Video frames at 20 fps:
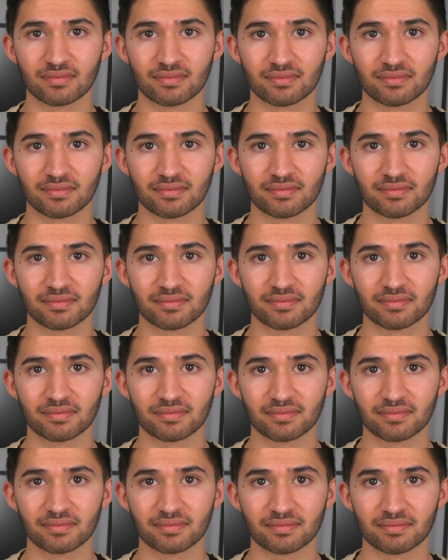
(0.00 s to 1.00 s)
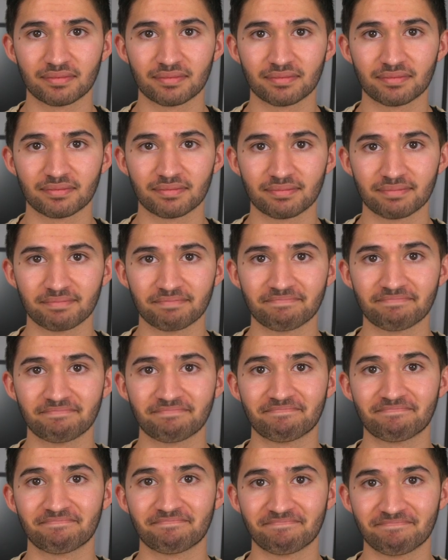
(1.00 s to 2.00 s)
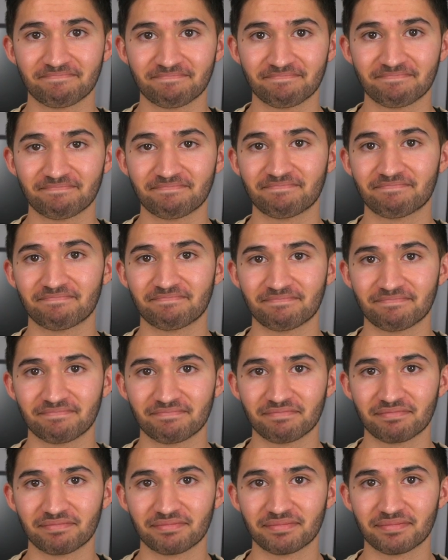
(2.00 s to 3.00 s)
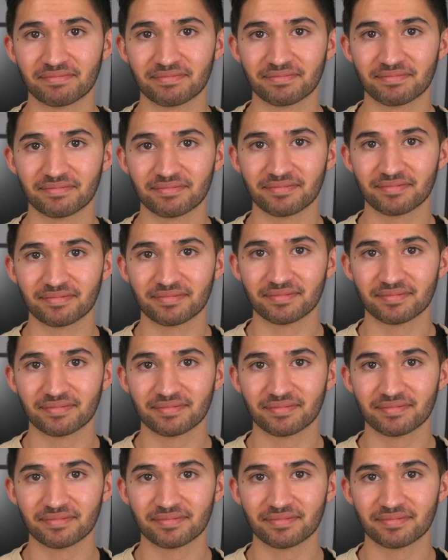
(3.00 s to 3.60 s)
This person isn't speaking.